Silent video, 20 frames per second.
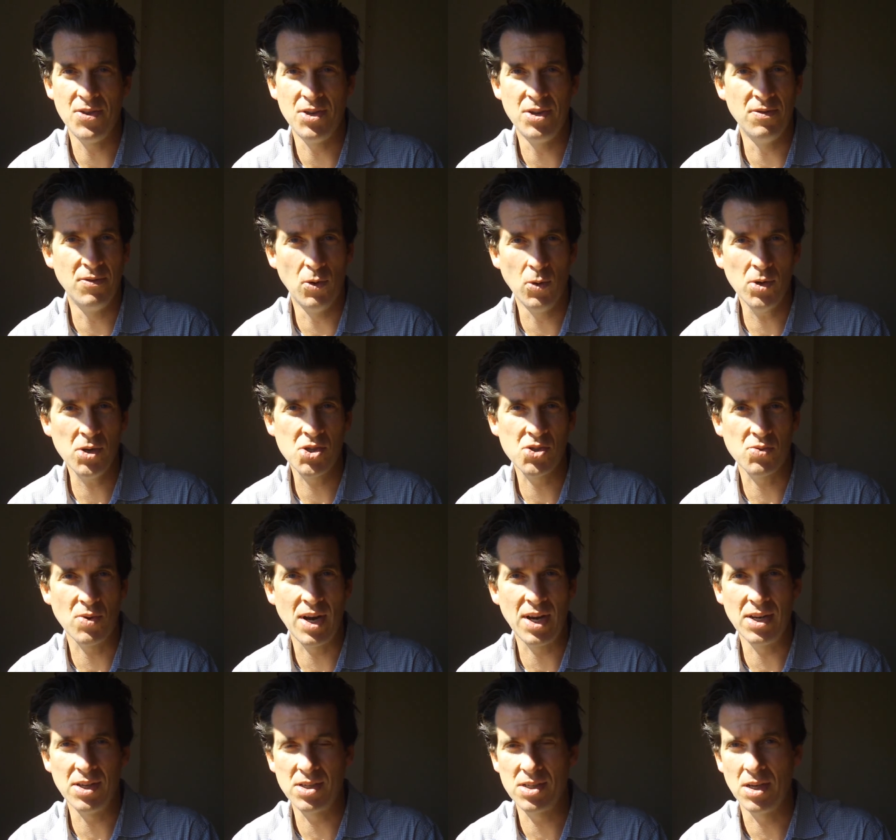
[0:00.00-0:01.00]
the divorce
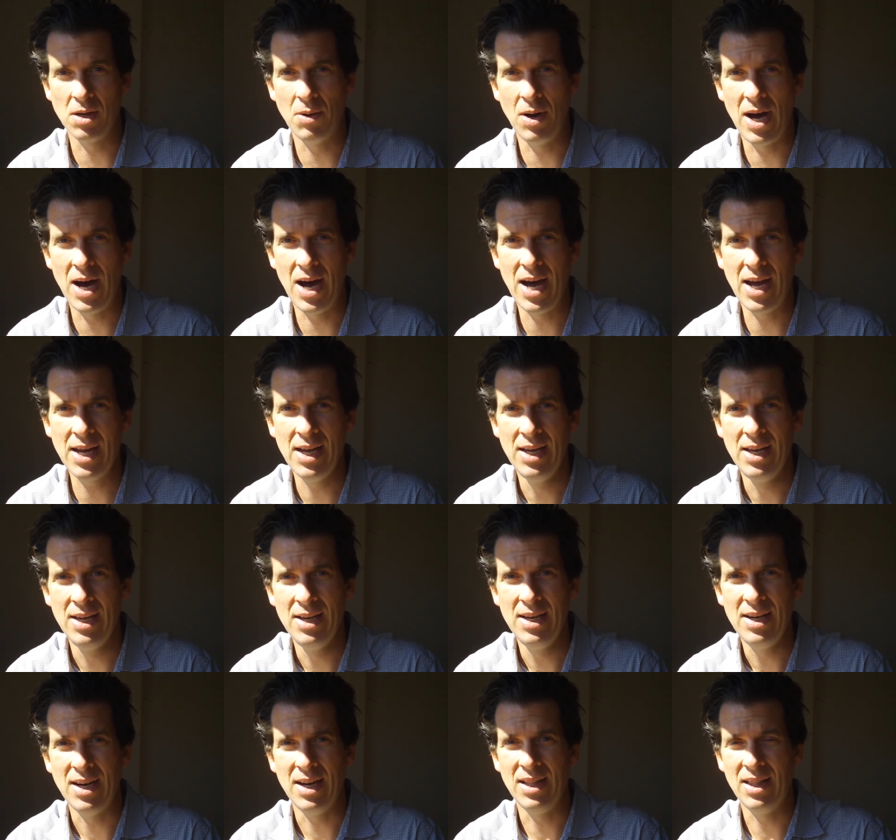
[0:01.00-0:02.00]
rate is so high,
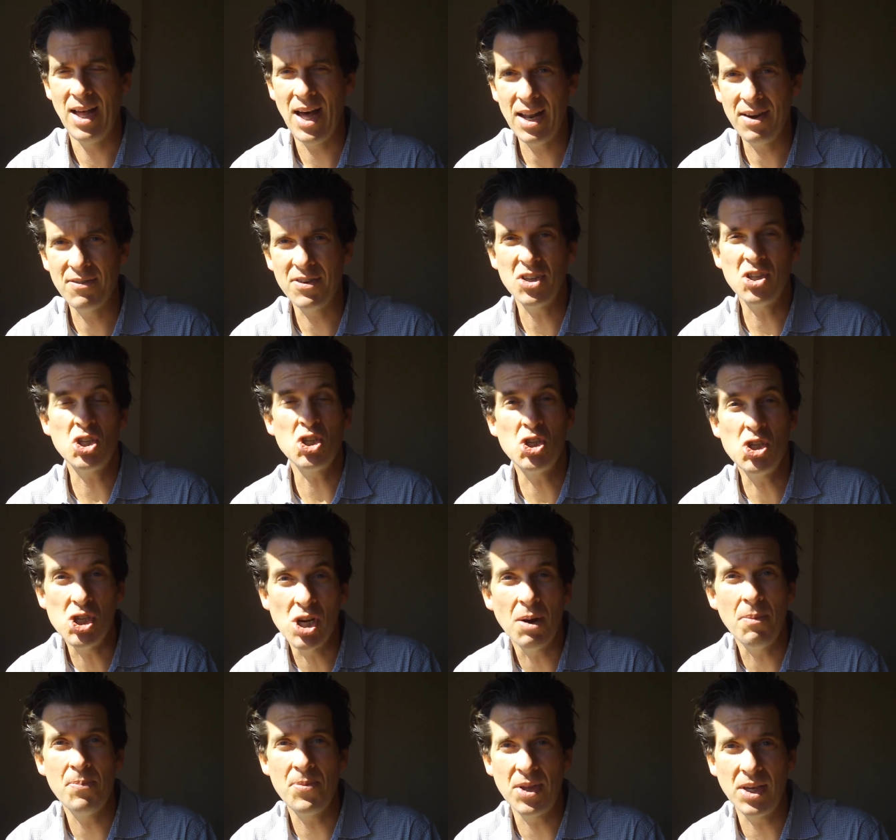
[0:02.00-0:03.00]
a lot of us
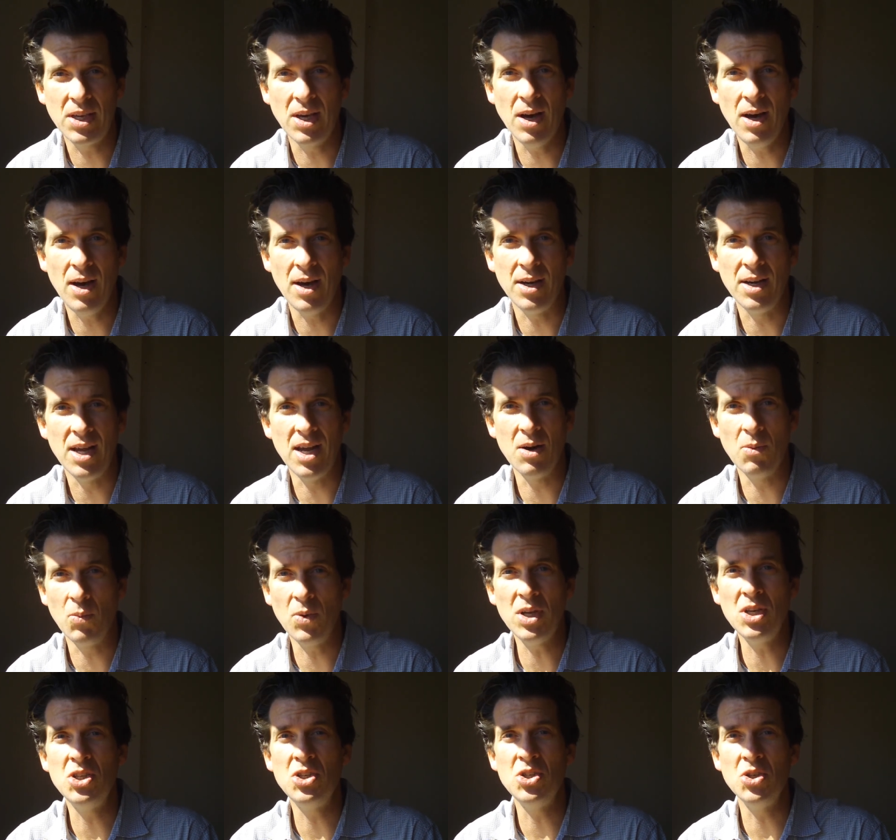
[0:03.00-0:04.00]
jump the gun and
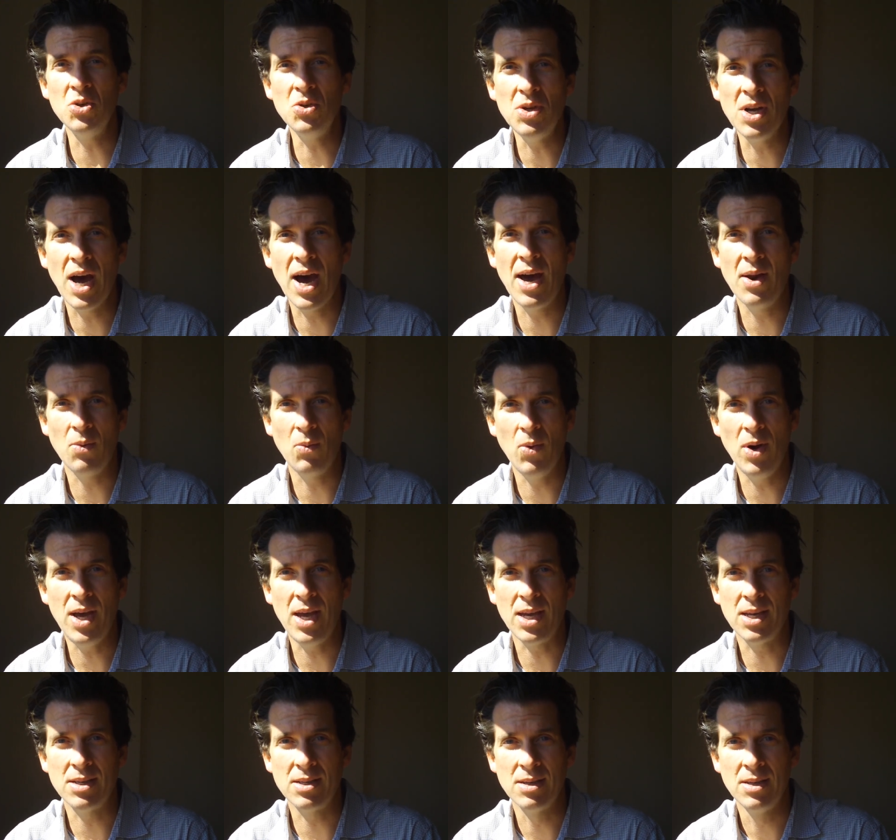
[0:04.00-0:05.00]
we do not
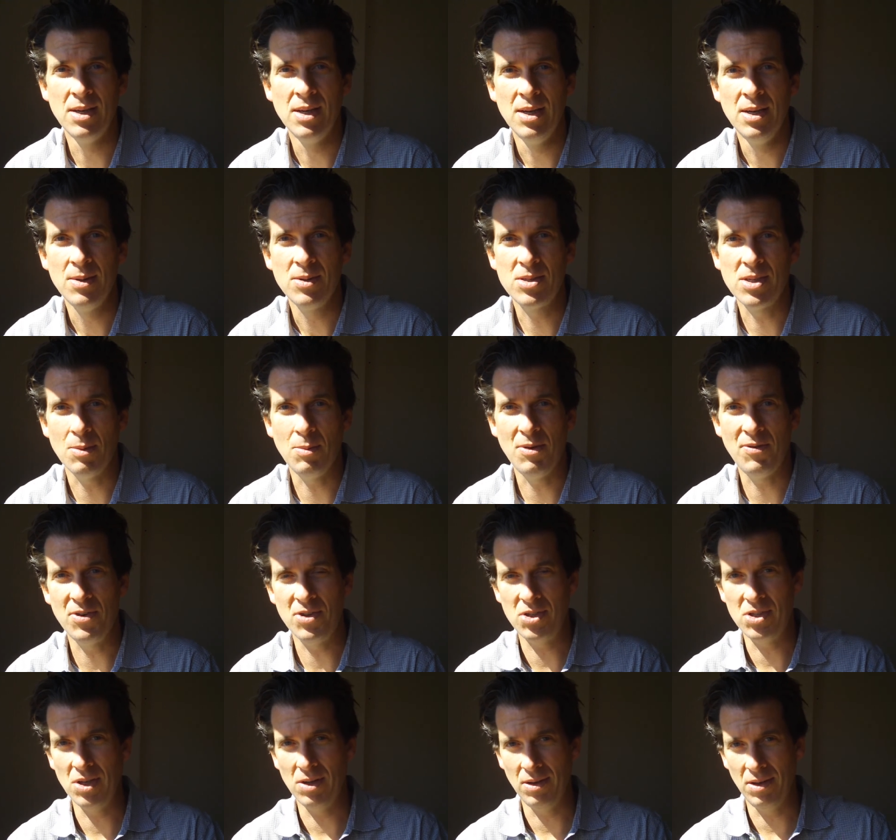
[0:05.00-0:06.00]
wait. Some of
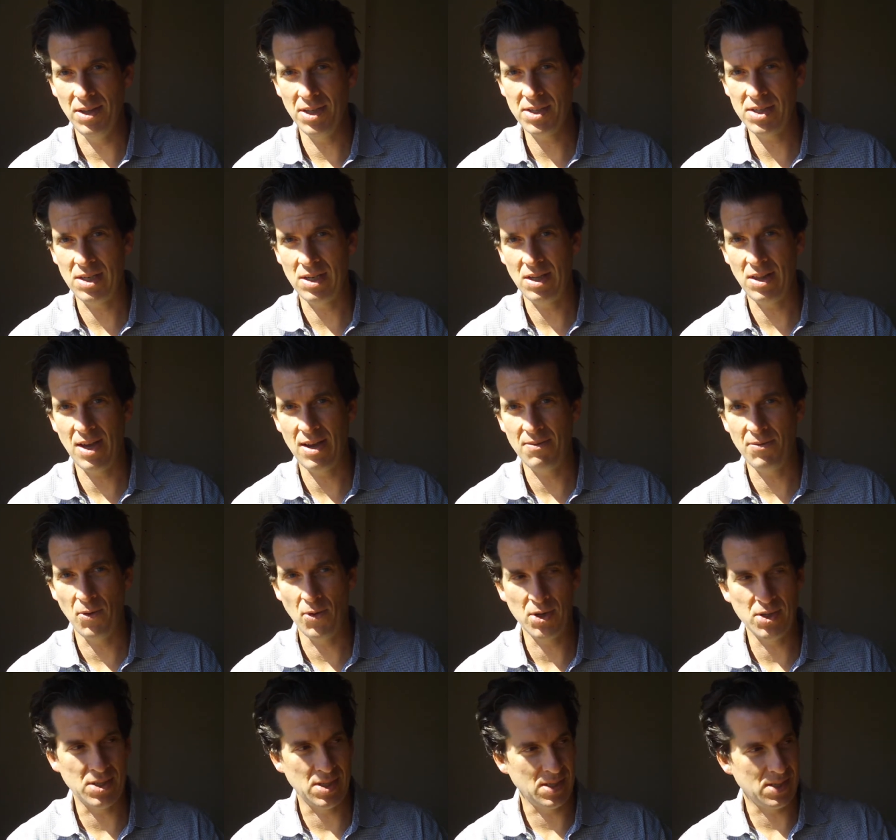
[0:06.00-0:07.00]
us don't listen to that
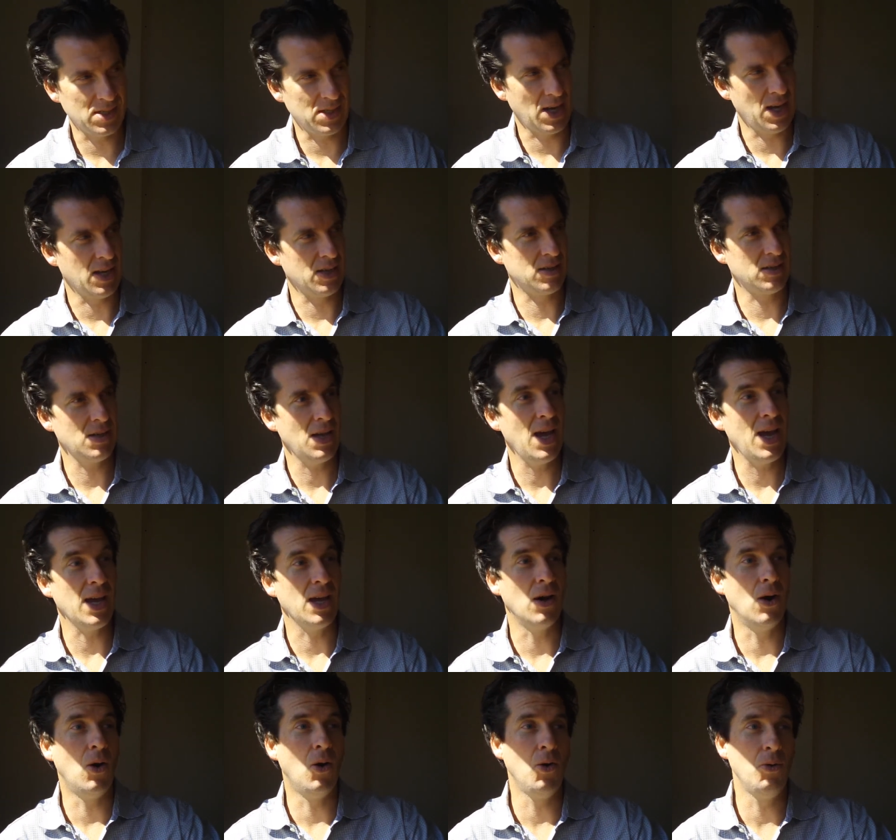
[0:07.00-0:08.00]
voice that says,
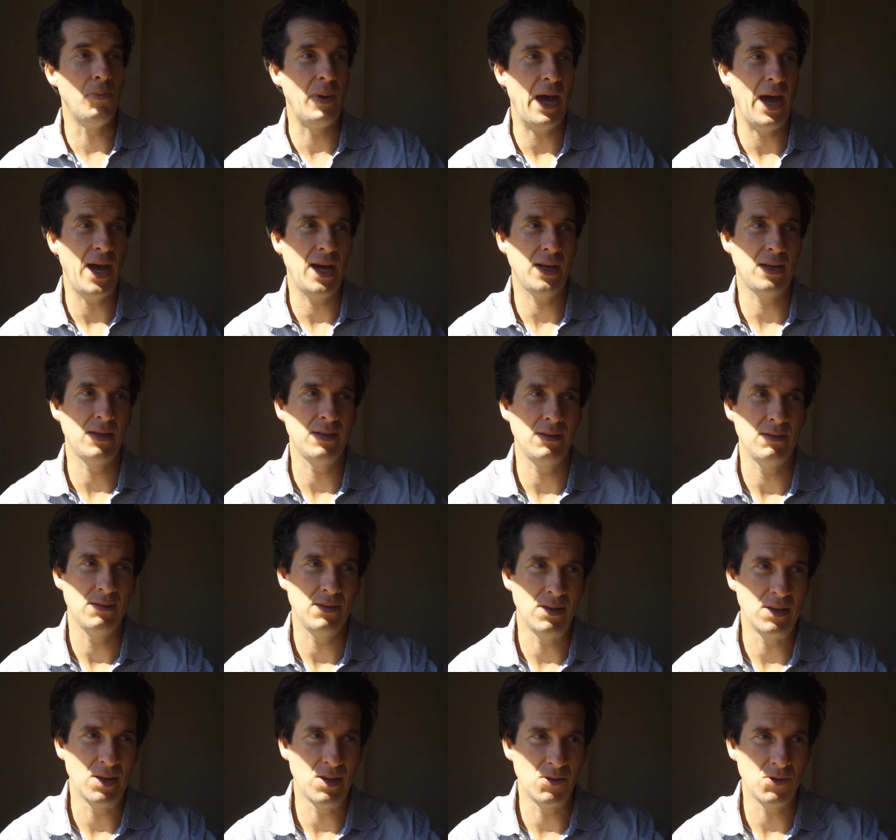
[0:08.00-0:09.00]
hey, hold back,
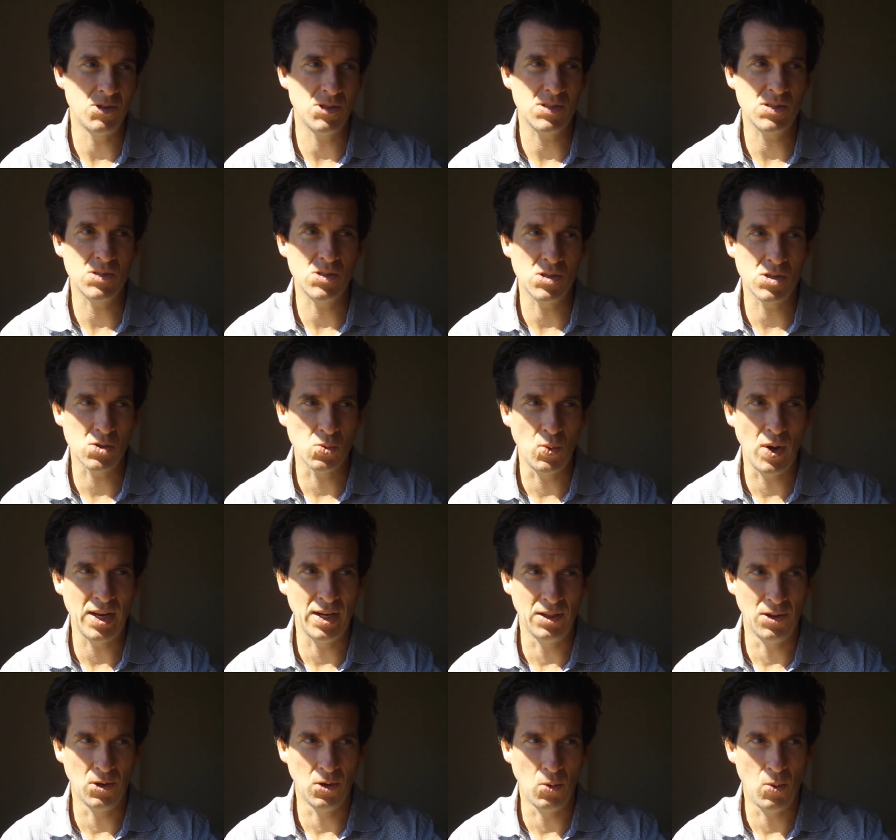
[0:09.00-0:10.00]
you know just just
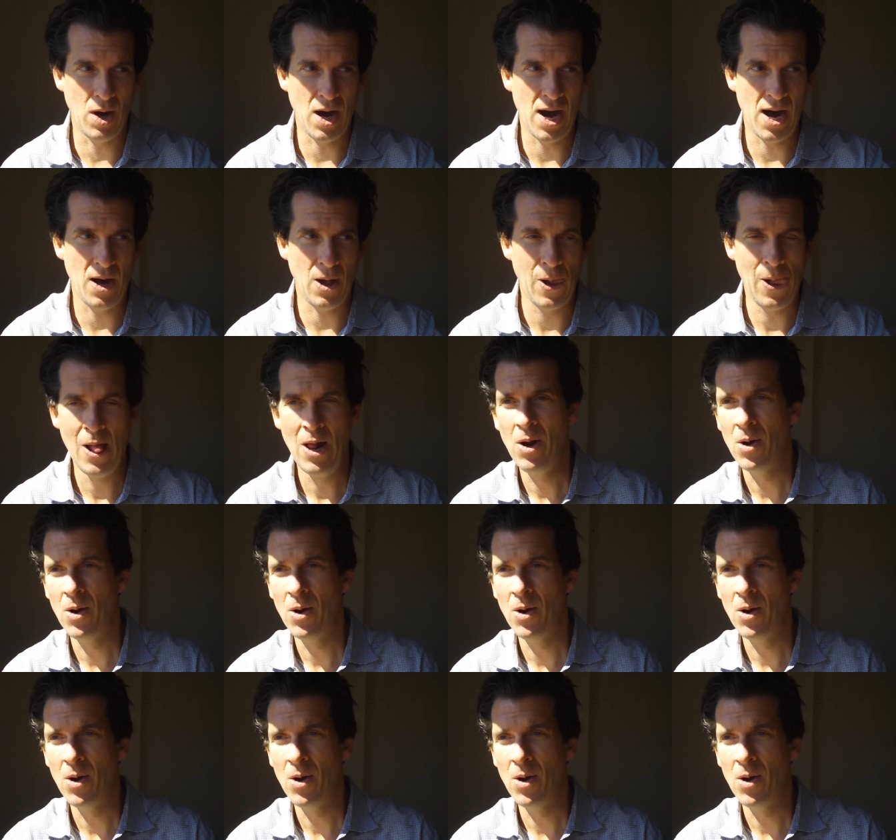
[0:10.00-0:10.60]
wait a little while